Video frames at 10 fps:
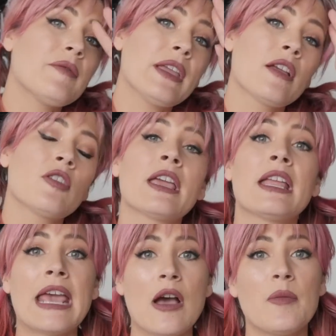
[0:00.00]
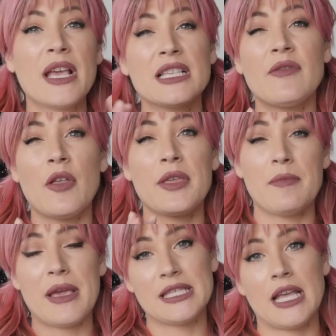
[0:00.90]
vegan cooking now, because of all the
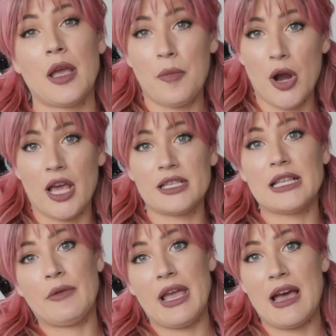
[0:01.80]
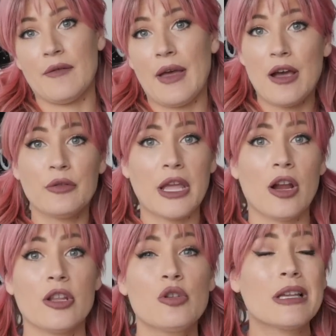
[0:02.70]
amazing products that we have out
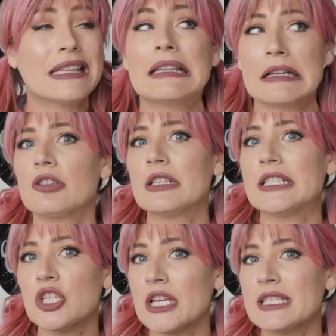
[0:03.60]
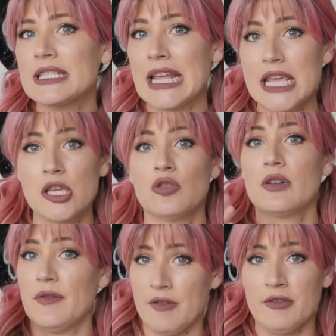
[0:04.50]
there, you can literally just take your
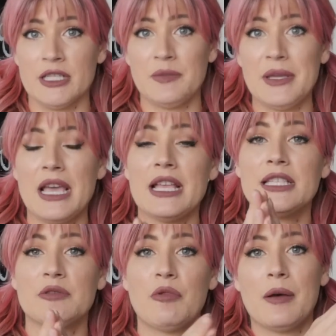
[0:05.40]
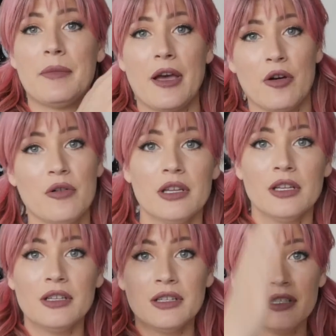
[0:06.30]
favorite recipe and swap out
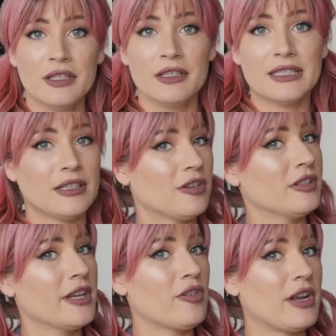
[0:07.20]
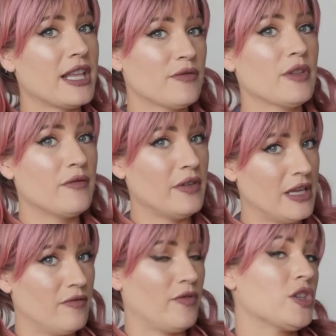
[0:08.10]
certain ingredients for the
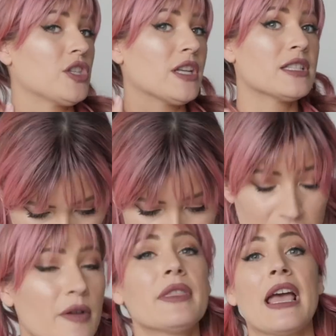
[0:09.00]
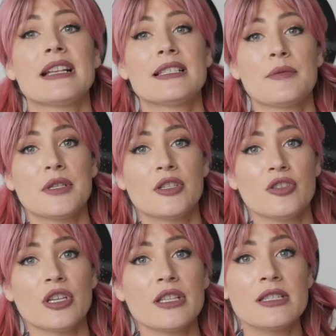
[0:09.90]
vegan versions. Let's start with egg
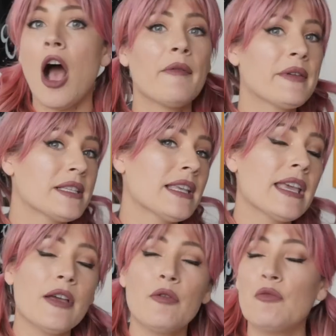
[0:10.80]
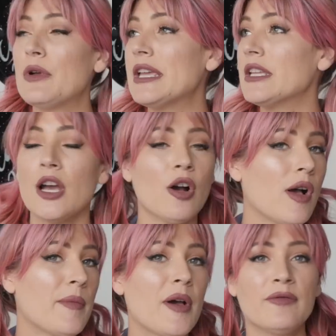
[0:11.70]
substitutions. Obviously, we know
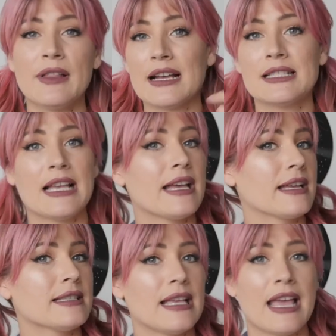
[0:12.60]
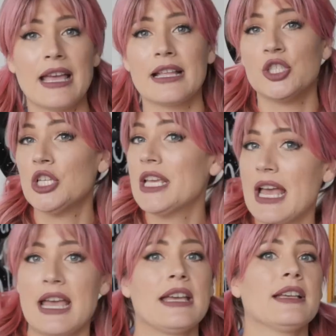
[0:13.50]
about flax eggs and chia
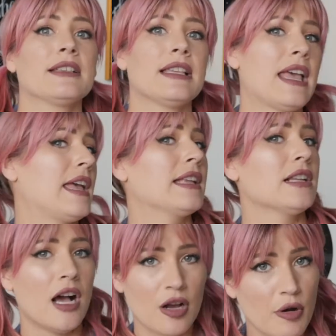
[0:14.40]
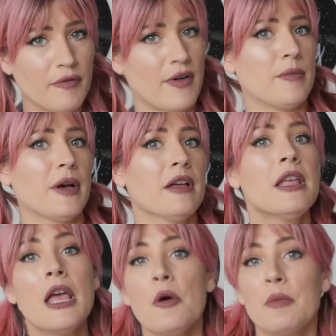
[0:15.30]
eggs and aquafaba,
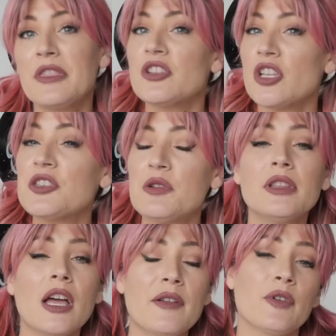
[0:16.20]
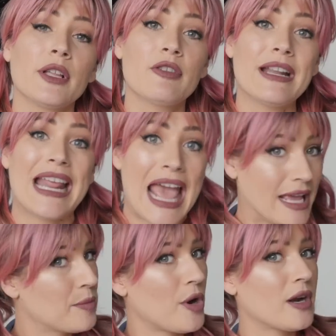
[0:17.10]
but there's also a lot of really great
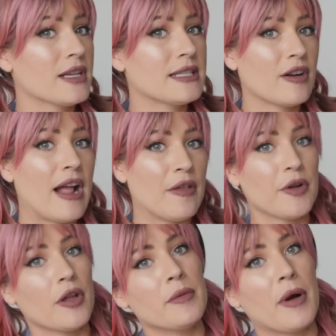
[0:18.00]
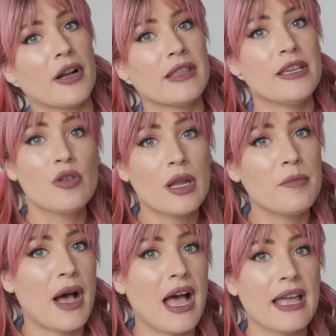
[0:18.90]
egg products that are out there on the market that you can
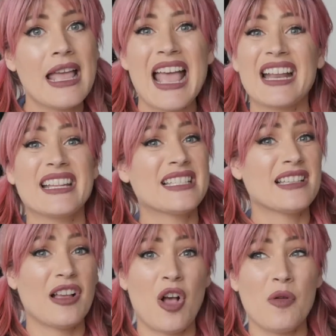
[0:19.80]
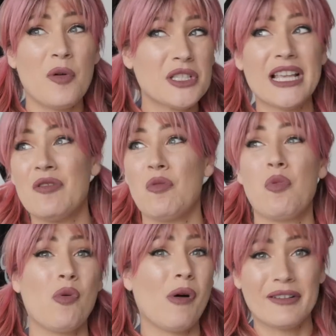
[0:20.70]
buy, and it's almost like
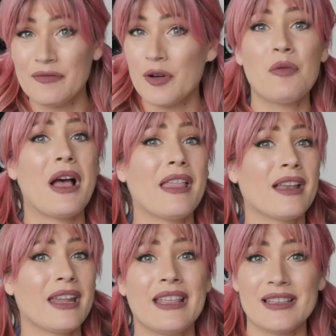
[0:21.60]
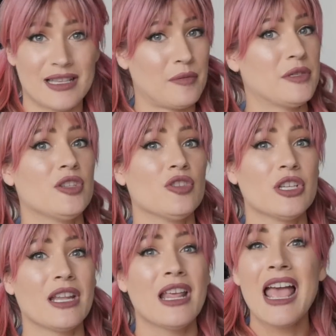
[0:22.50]
one for one in the
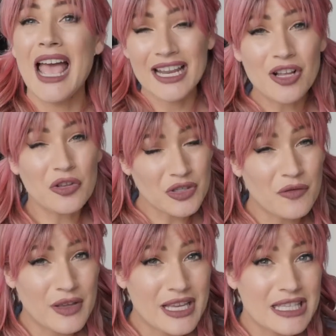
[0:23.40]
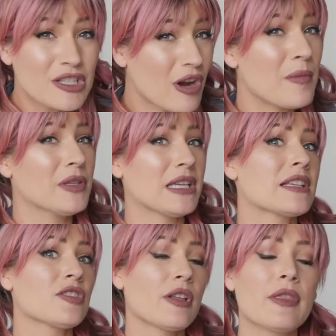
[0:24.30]
substitution. And also vegan scrambled
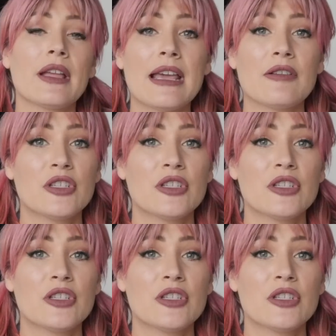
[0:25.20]
eggs are a thing now